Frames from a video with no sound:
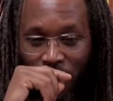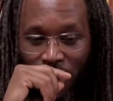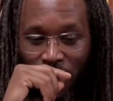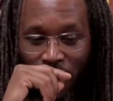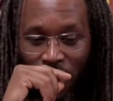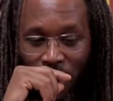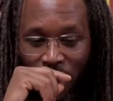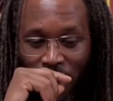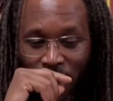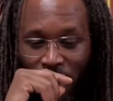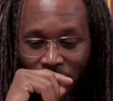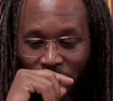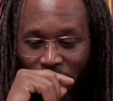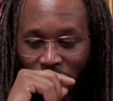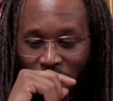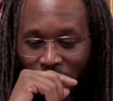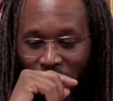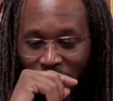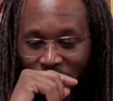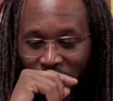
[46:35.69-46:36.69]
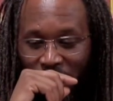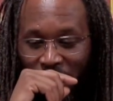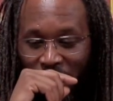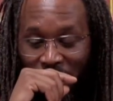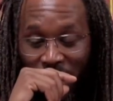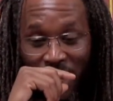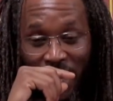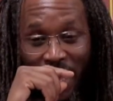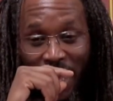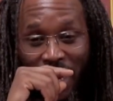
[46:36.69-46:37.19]

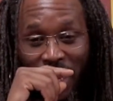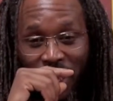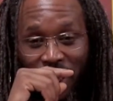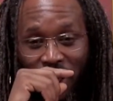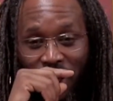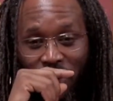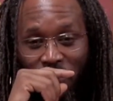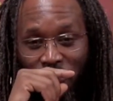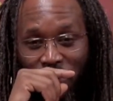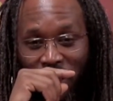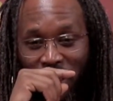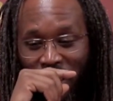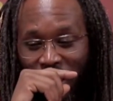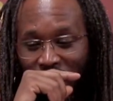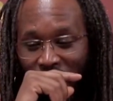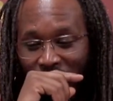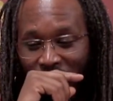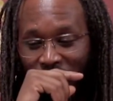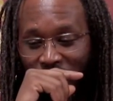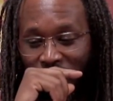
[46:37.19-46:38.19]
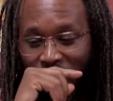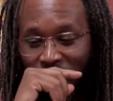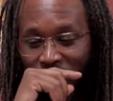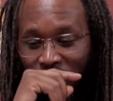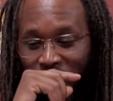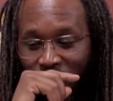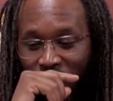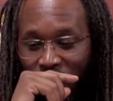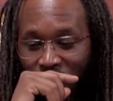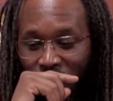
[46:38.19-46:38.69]
and getting up and getting
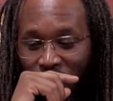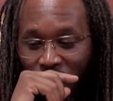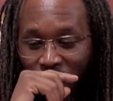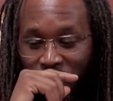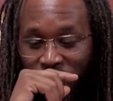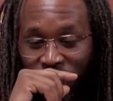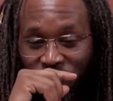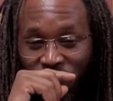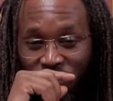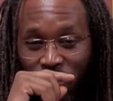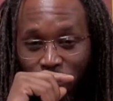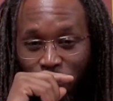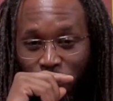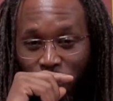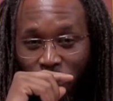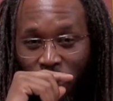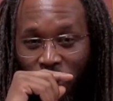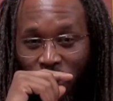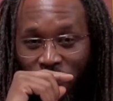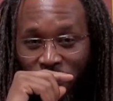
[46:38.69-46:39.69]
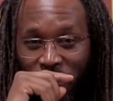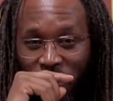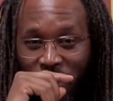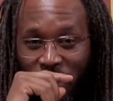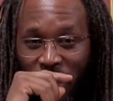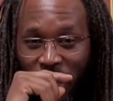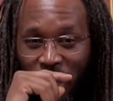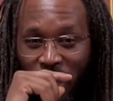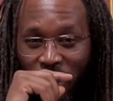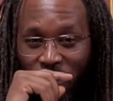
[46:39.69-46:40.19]
a jump on the
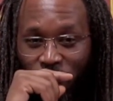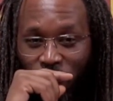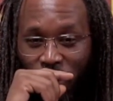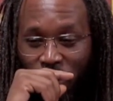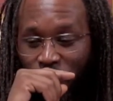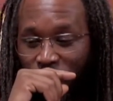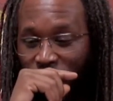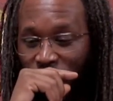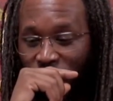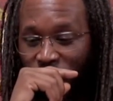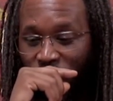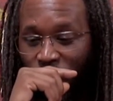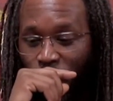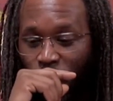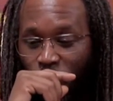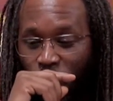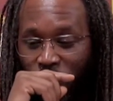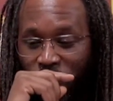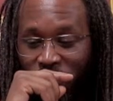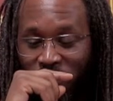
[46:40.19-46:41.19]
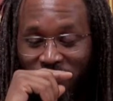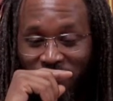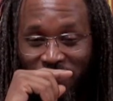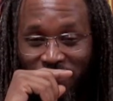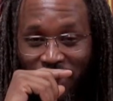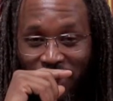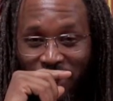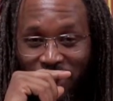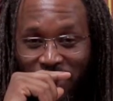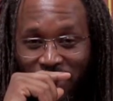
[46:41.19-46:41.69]
day right before the
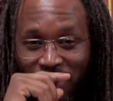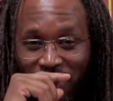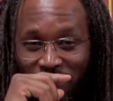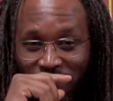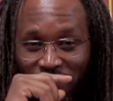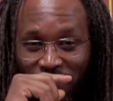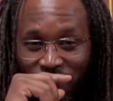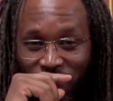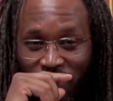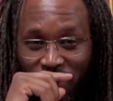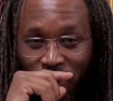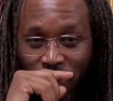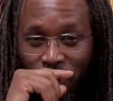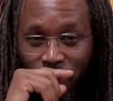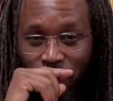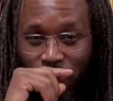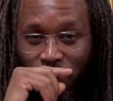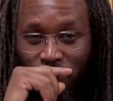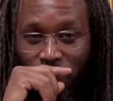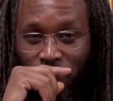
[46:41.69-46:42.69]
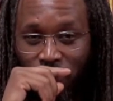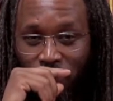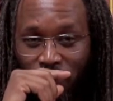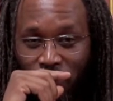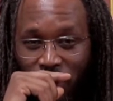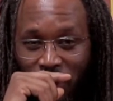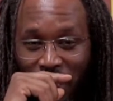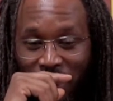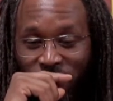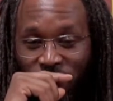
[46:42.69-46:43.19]
sun is even up.
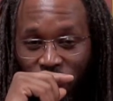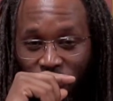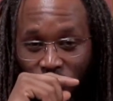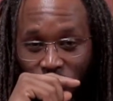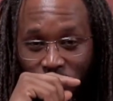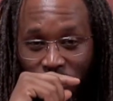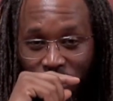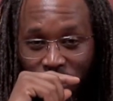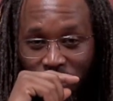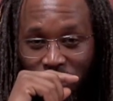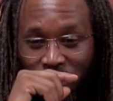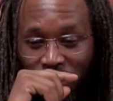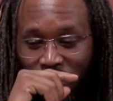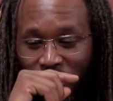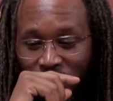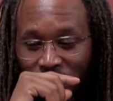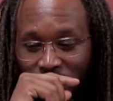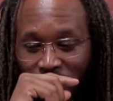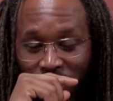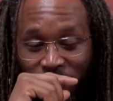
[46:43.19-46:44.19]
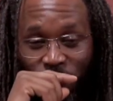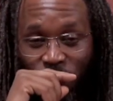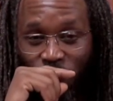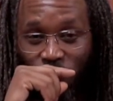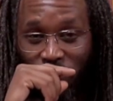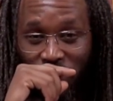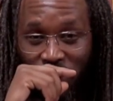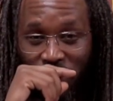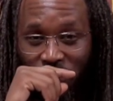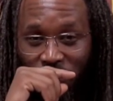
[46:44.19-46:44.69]
That's early. That's
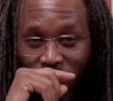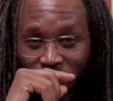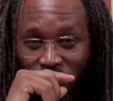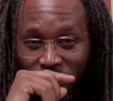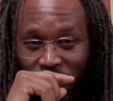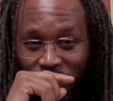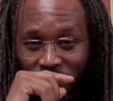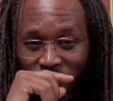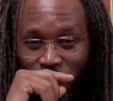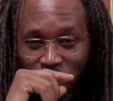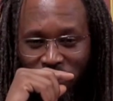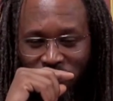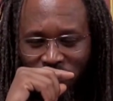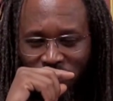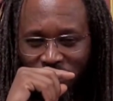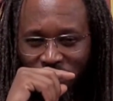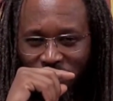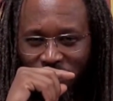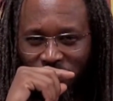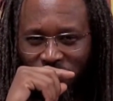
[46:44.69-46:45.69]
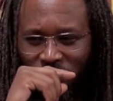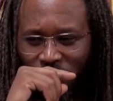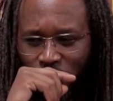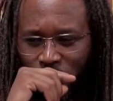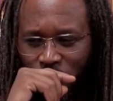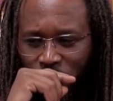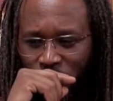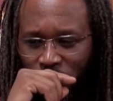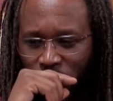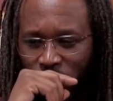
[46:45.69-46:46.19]
really early, especially in the
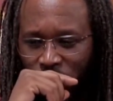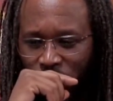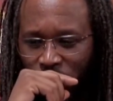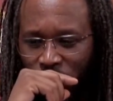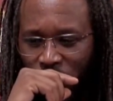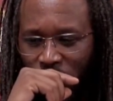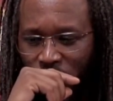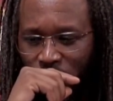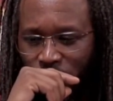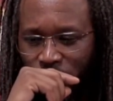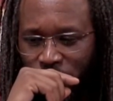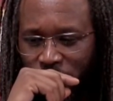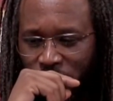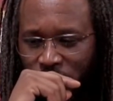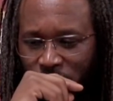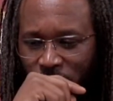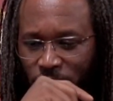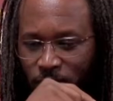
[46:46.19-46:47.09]
summer, right? Read.